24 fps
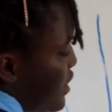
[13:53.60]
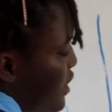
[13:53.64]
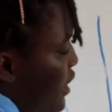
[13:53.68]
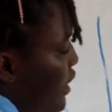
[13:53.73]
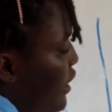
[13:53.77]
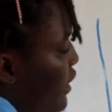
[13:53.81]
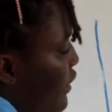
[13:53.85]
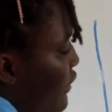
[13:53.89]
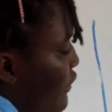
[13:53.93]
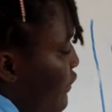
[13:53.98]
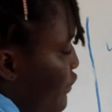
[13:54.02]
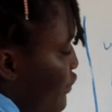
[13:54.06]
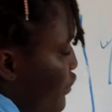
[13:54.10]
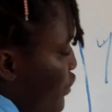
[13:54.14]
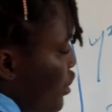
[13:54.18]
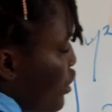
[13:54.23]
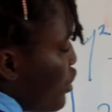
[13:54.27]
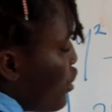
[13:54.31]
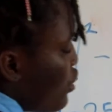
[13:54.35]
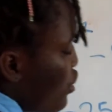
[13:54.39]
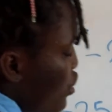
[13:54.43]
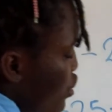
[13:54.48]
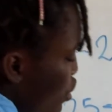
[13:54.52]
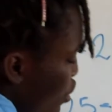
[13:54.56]
c.
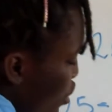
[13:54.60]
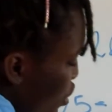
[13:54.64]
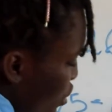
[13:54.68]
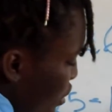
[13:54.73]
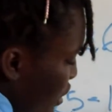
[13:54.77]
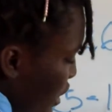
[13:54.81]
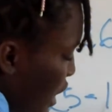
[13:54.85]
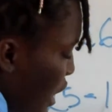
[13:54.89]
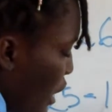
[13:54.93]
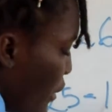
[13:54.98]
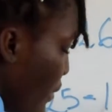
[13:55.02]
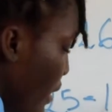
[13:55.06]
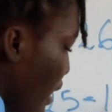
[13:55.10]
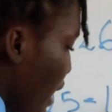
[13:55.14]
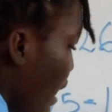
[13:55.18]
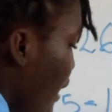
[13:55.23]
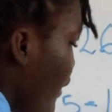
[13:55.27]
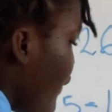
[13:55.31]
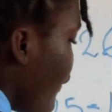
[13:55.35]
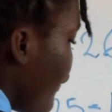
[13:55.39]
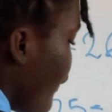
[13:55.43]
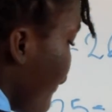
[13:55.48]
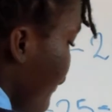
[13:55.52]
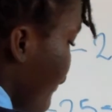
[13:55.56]
So now we
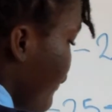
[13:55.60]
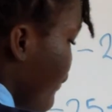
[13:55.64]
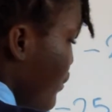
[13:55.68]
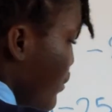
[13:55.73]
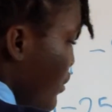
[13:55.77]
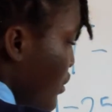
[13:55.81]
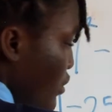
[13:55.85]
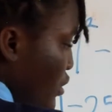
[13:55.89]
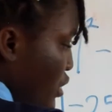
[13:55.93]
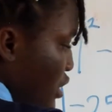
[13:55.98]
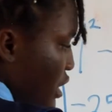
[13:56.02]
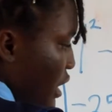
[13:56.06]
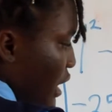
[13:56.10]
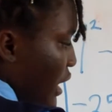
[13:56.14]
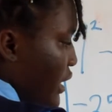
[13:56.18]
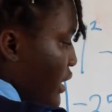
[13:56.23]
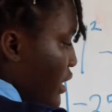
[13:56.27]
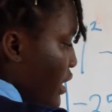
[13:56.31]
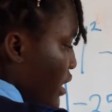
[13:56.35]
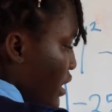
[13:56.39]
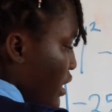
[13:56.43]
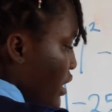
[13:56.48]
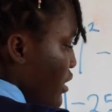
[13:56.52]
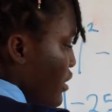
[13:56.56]
have to check
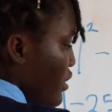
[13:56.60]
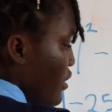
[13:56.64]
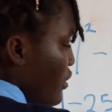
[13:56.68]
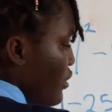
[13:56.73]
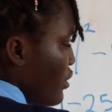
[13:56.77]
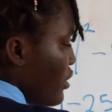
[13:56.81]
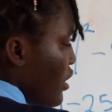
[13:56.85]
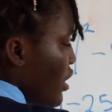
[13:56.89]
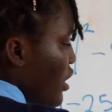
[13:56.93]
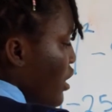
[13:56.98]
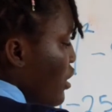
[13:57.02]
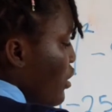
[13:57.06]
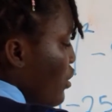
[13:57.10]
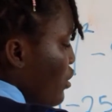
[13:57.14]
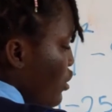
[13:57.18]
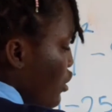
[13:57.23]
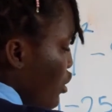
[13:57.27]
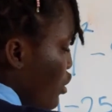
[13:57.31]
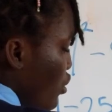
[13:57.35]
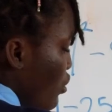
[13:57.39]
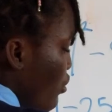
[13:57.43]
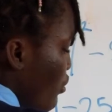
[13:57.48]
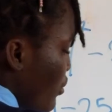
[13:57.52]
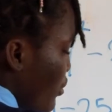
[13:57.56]
again.
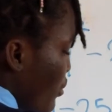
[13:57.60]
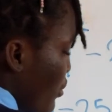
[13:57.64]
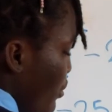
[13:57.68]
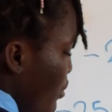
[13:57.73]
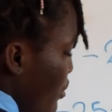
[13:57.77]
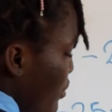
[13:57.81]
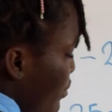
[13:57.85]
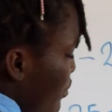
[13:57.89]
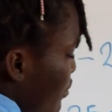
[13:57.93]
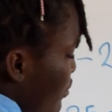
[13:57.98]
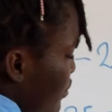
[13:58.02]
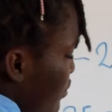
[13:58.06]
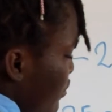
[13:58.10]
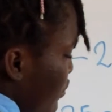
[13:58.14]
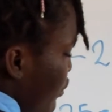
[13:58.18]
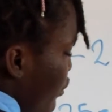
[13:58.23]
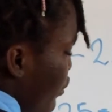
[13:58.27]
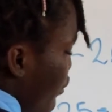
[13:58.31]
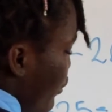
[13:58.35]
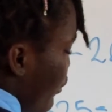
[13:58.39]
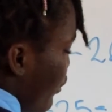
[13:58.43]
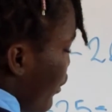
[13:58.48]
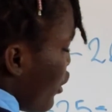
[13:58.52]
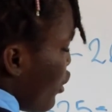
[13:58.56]

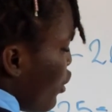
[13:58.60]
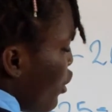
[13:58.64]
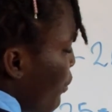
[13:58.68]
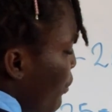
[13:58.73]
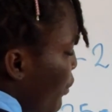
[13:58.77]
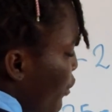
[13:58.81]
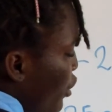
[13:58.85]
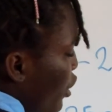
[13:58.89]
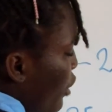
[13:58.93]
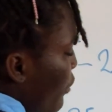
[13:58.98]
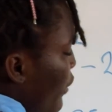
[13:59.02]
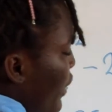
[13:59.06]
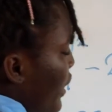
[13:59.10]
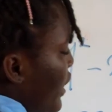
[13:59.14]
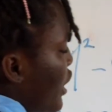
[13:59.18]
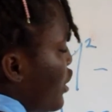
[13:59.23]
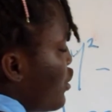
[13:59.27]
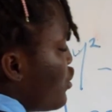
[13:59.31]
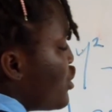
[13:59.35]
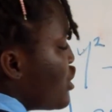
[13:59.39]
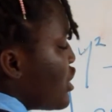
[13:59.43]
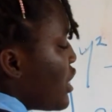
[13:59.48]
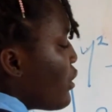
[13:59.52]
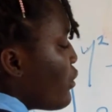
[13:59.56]
Before you open your bracket,
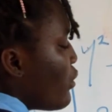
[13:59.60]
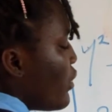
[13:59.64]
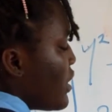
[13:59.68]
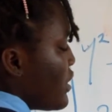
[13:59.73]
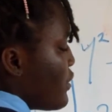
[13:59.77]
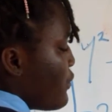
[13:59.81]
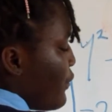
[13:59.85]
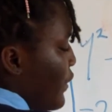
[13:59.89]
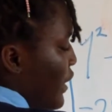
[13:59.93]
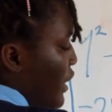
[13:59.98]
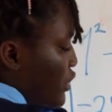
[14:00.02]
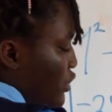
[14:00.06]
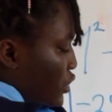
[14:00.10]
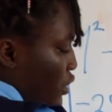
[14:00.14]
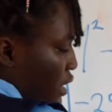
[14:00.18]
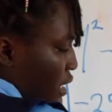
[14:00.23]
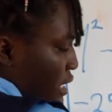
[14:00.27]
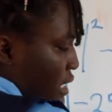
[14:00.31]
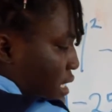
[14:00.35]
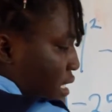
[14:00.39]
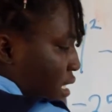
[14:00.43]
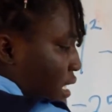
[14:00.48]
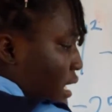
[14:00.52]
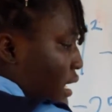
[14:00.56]
you check what factor
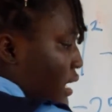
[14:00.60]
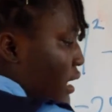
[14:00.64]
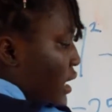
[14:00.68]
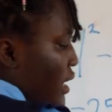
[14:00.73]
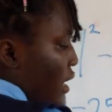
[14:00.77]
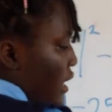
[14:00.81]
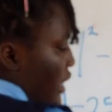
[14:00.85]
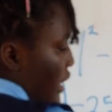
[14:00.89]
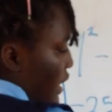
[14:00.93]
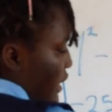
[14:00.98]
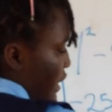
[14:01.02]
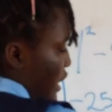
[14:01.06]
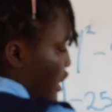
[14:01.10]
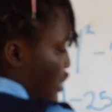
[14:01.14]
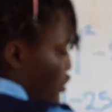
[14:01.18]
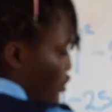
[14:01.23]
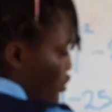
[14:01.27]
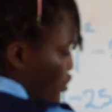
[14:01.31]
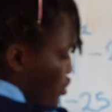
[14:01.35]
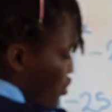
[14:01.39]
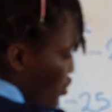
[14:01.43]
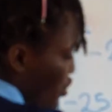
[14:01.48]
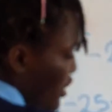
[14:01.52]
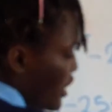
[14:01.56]
is here that is
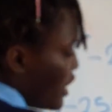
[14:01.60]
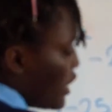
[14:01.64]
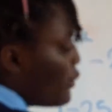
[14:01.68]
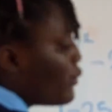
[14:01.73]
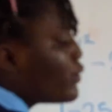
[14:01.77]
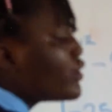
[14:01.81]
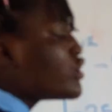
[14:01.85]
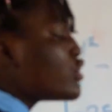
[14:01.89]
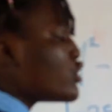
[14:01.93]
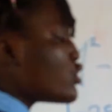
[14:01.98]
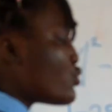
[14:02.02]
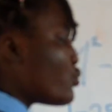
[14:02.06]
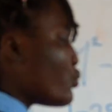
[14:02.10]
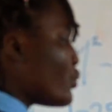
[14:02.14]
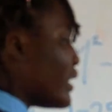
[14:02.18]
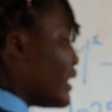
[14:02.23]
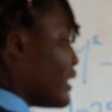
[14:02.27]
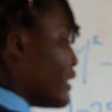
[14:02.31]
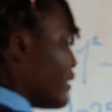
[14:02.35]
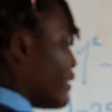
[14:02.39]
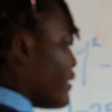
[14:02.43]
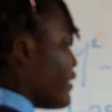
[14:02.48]
also here, which is 1.